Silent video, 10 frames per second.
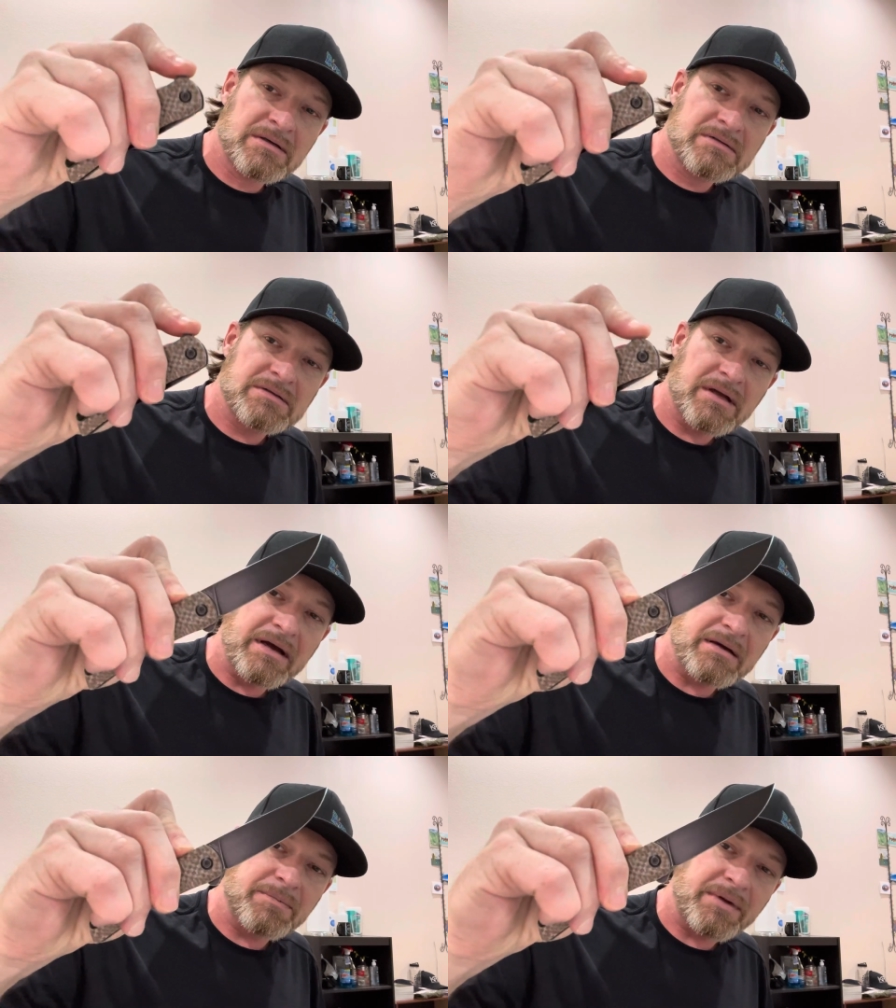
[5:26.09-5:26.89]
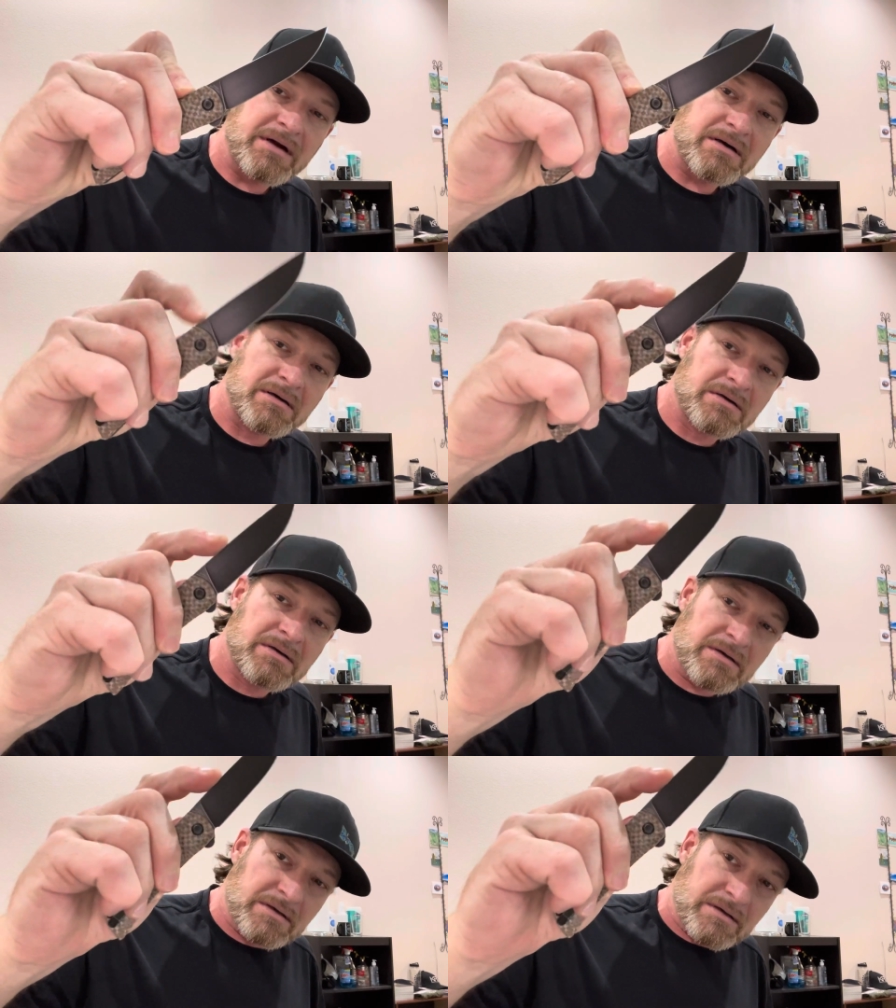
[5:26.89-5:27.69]
So yeah, I better
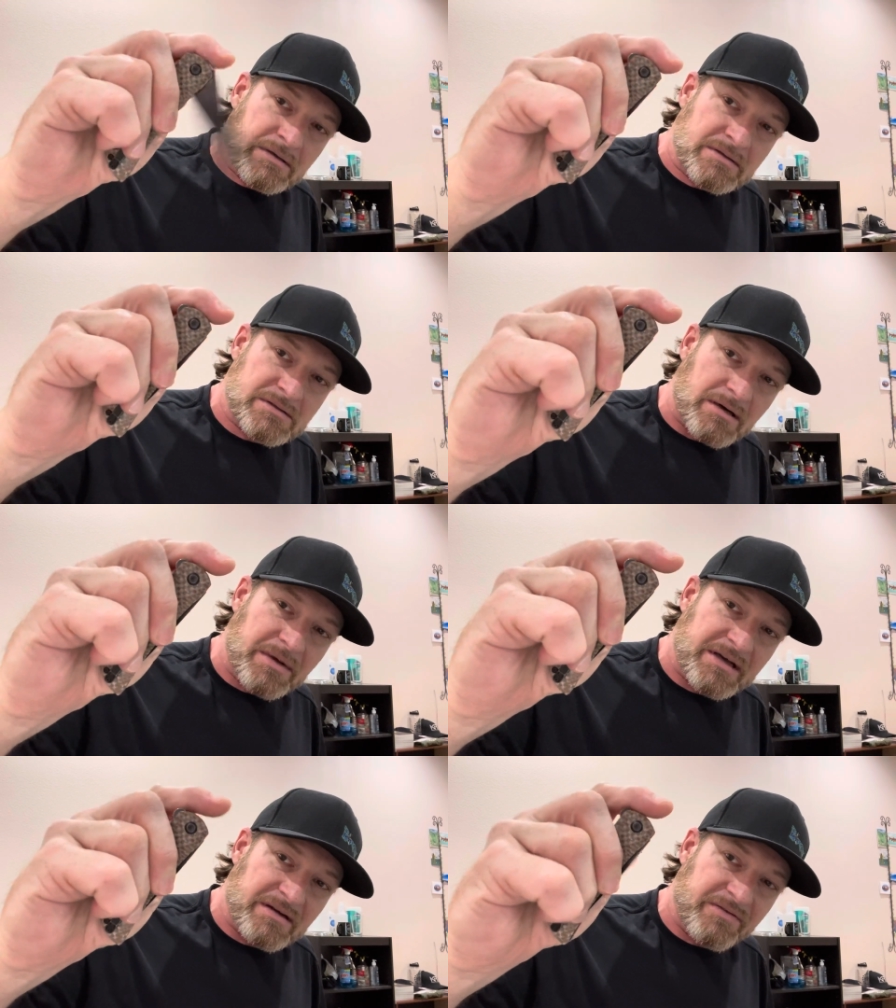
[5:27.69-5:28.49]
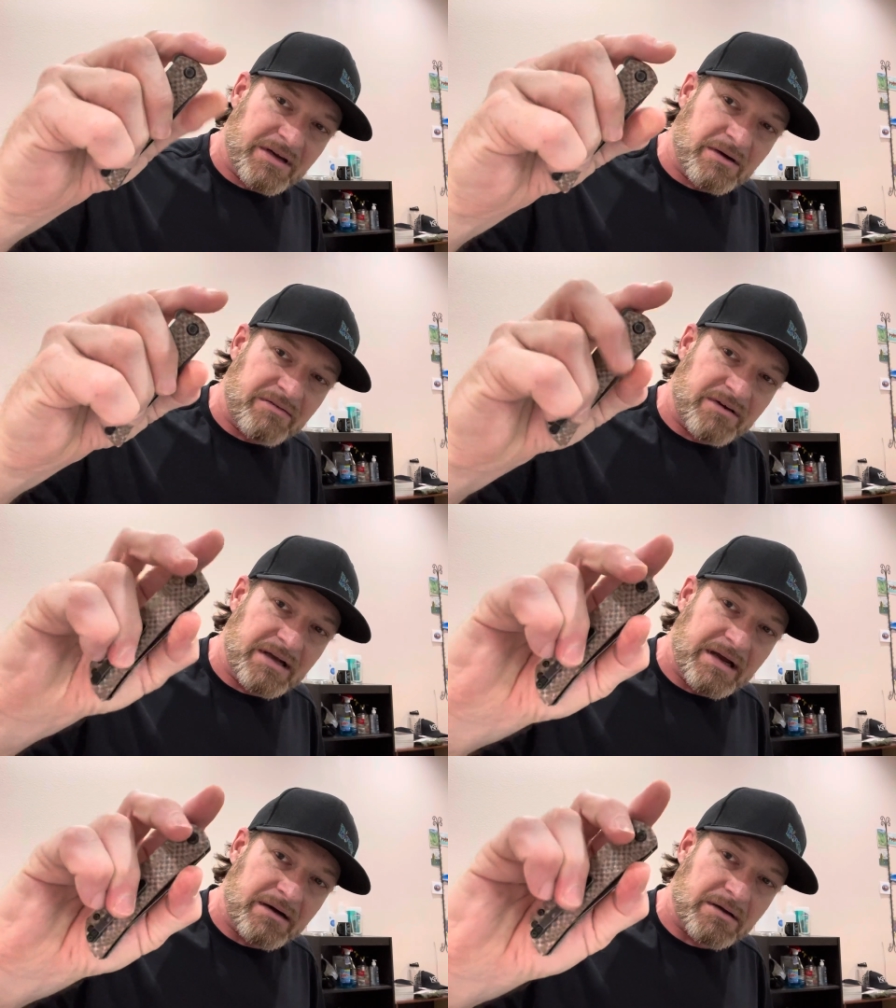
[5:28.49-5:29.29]
start making a video every
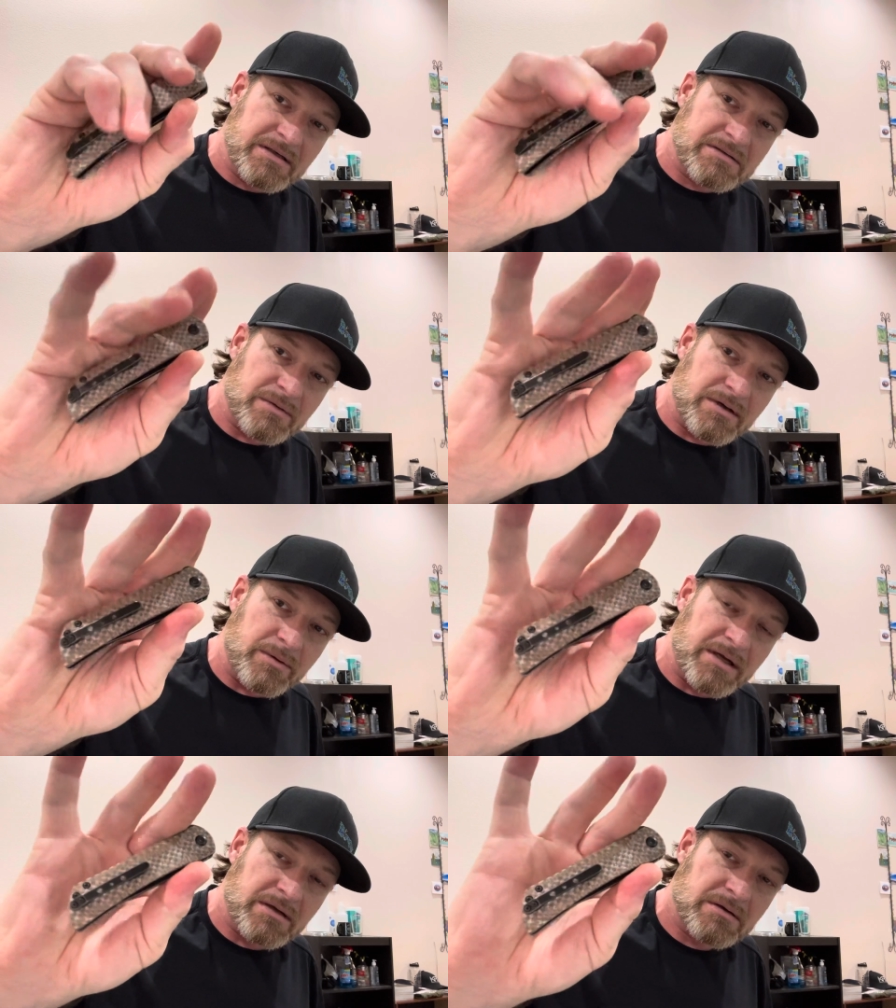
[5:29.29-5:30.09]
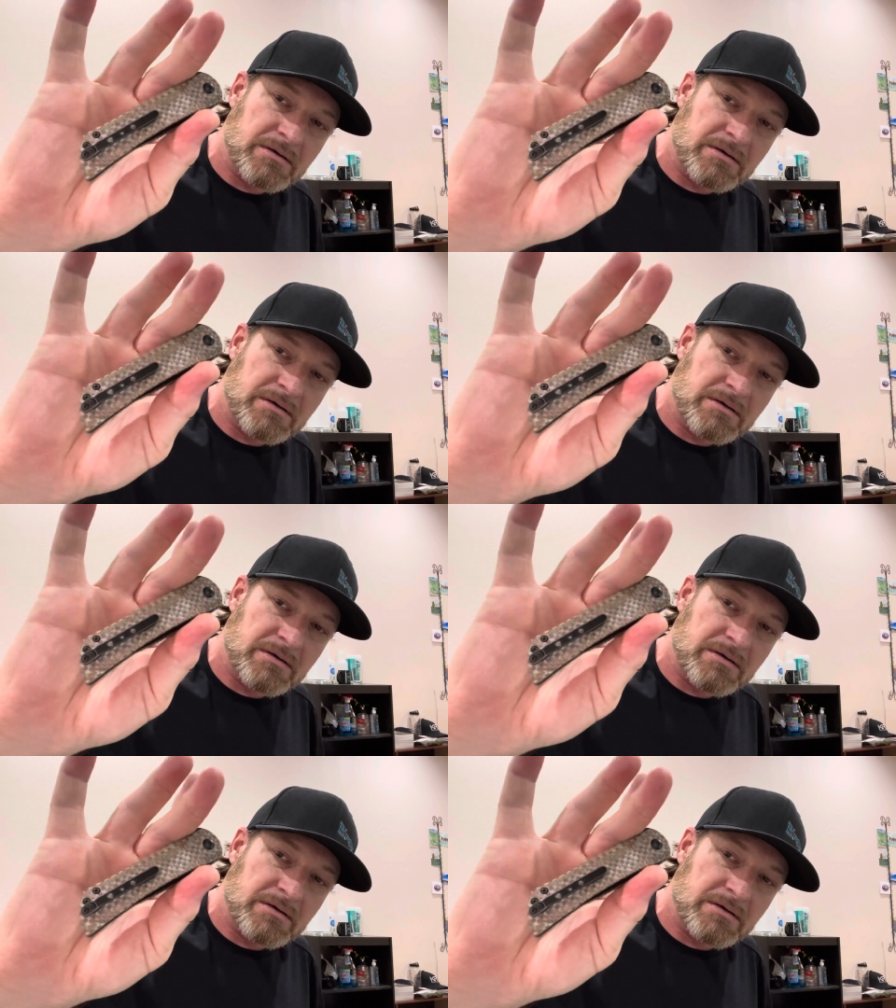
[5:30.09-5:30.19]
day or at least one a week